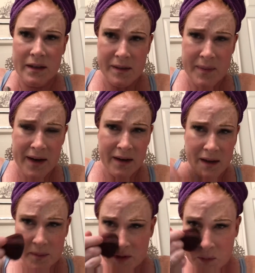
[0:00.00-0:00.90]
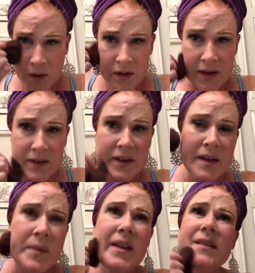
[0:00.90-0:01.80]
it doesn't matter how much water I
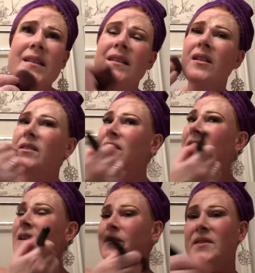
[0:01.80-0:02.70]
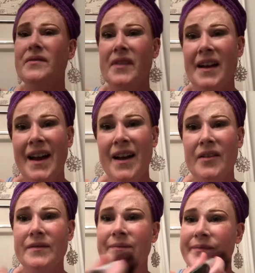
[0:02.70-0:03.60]
drink because then it all just comes the fuck out.